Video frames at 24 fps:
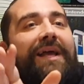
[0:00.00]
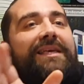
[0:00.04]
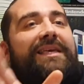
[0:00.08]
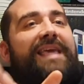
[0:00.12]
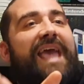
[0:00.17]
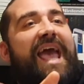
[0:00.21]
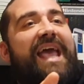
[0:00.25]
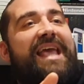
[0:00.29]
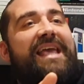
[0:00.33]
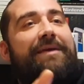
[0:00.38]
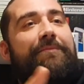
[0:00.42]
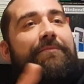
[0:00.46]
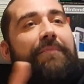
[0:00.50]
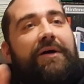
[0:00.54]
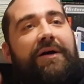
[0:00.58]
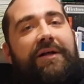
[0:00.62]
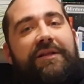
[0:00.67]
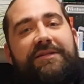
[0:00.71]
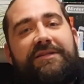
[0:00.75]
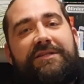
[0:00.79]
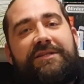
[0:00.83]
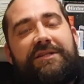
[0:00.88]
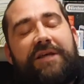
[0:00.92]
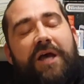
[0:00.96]
Game.
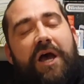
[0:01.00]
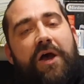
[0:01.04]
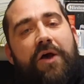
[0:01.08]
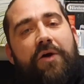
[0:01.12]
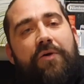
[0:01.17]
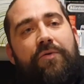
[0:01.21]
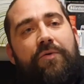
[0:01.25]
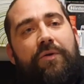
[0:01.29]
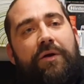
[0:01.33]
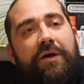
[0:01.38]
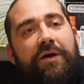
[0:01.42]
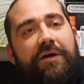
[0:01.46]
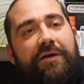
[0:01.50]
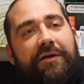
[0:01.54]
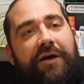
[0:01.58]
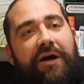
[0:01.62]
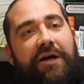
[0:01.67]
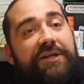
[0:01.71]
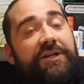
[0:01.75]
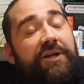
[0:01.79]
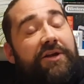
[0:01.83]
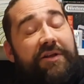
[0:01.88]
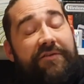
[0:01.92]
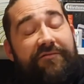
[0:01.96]
So
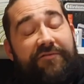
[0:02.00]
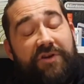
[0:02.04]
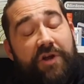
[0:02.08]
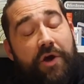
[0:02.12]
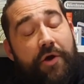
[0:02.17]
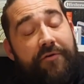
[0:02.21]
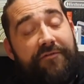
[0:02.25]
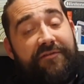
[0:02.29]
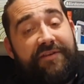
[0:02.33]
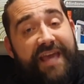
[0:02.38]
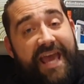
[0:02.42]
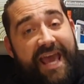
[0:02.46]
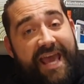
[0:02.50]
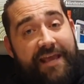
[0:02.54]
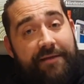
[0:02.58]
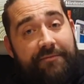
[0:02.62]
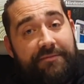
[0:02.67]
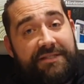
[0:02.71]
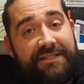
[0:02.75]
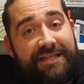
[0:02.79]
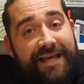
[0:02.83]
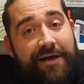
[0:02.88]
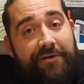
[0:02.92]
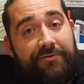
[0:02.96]
I don't even know if Game
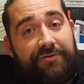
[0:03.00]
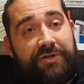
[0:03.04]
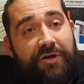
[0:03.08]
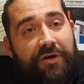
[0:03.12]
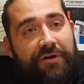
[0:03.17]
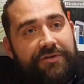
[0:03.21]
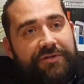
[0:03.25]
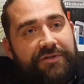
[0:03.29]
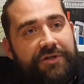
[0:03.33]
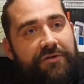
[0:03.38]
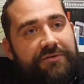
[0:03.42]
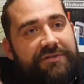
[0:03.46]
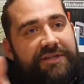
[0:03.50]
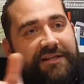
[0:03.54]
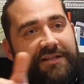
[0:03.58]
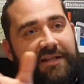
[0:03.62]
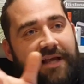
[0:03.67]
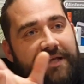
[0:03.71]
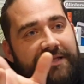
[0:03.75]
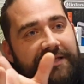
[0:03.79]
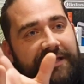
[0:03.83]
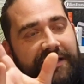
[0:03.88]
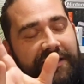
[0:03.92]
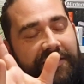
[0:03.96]
sells consoles,
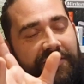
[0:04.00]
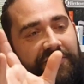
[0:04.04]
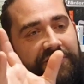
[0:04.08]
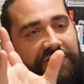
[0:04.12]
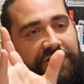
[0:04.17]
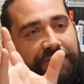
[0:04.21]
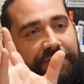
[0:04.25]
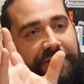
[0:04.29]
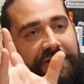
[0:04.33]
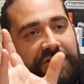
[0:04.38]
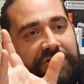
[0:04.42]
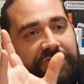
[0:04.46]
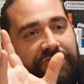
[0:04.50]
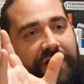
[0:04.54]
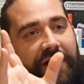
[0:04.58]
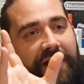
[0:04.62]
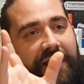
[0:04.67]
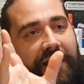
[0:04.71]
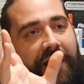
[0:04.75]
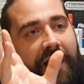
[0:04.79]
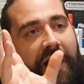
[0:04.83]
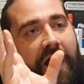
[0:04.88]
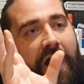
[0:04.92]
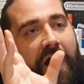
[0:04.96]
and can I just be
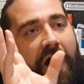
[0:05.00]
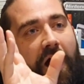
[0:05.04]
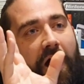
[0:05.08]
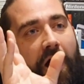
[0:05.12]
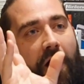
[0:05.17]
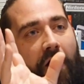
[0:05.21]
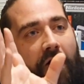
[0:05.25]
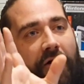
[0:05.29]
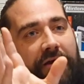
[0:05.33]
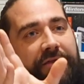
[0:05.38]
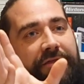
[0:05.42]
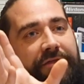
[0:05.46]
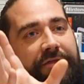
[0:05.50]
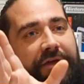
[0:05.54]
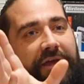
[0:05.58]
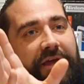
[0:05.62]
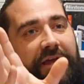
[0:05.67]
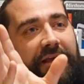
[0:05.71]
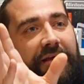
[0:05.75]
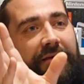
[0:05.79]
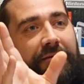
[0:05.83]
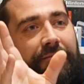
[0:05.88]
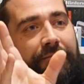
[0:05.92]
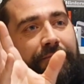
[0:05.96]
straight? I
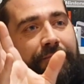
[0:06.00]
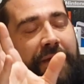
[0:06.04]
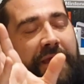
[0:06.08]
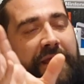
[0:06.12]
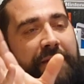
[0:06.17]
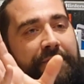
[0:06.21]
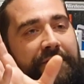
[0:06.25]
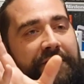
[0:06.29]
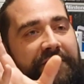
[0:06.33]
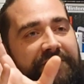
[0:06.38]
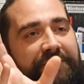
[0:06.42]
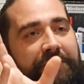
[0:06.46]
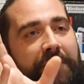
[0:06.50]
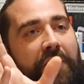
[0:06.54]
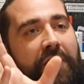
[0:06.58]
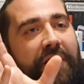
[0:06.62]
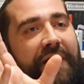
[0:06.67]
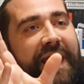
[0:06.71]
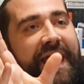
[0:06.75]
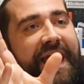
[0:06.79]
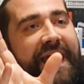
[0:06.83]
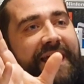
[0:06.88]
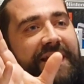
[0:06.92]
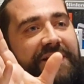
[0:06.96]
think people of my
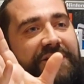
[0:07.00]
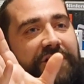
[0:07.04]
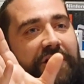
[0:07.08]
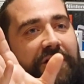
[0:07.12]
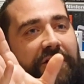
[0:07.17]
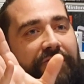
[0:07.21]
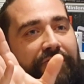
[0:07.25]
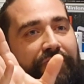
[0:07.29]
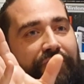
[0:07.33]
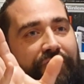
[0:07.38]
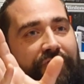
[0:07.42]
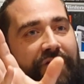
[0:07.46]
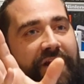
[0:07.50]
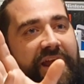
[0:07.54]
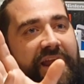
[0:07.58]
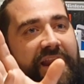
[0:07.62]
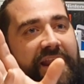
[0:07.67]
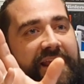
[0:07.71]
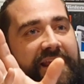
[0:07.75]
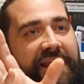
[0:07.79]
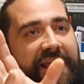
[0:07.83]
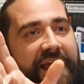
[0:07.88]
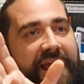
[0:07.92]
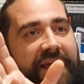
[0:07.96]
age are
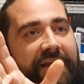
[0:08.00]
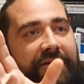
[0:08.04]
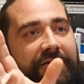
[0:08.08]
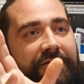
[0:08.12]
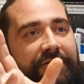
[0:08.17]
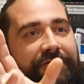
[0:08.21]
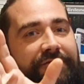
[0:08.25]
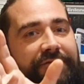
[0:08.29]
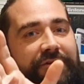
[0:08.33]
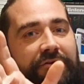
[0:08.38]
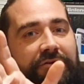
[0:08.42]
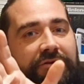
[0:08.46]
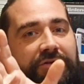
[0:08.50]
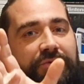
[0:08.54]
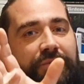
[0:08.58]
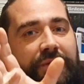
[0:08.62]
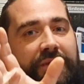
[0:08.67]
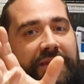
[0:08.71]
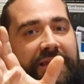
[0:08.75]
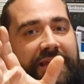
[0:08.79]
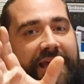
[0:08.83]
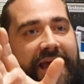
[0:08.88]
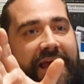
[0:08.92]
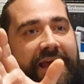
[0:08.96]
really getting confused
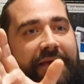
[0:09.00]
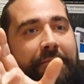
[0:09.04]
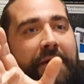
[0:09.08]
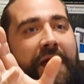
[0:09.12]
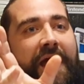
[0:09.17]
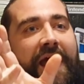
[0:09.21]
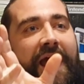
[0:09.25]
with Game.